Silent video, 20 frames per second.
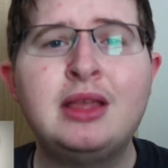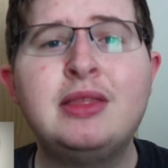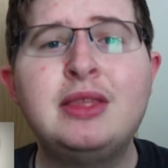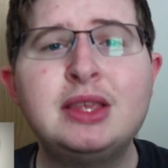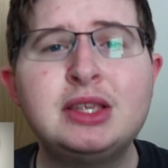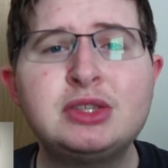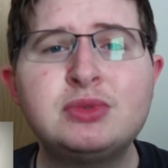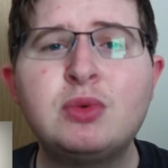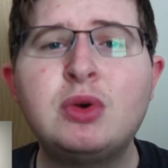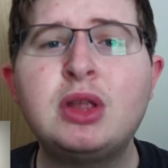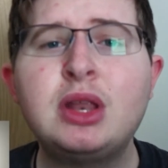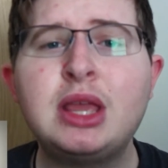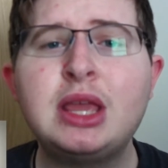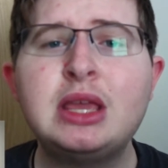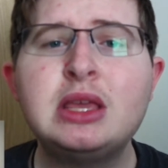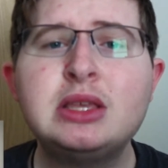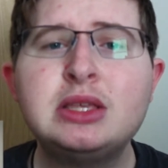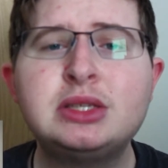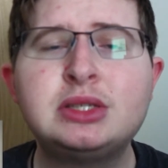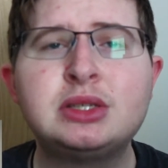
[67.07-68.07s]
this one
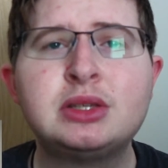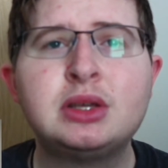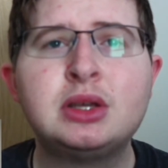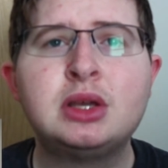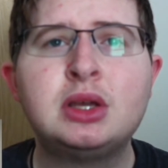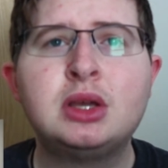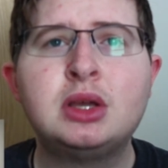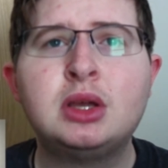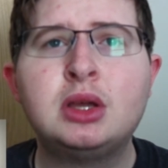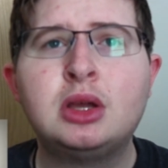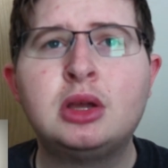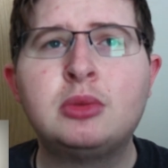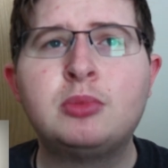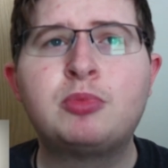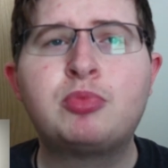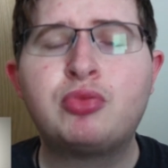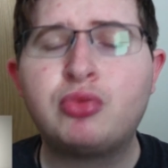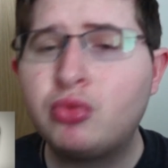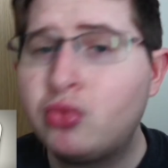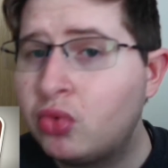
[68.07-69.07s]
is
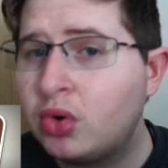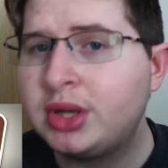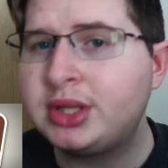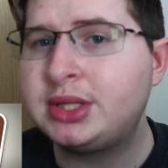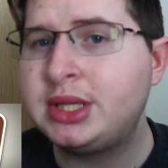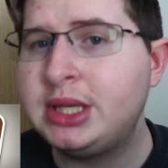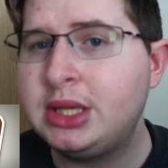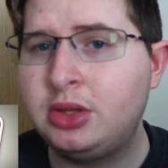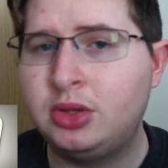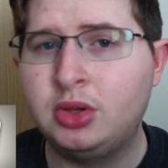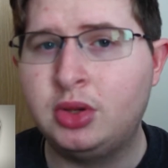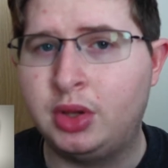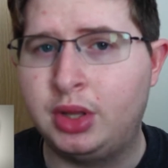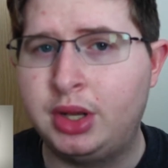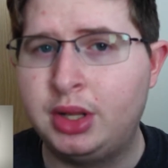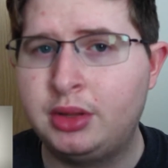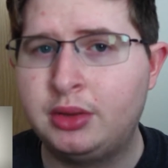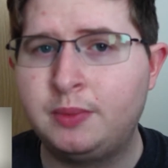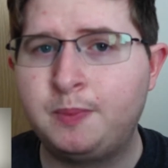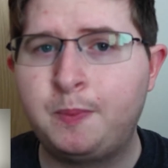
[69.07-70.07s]
pretty good.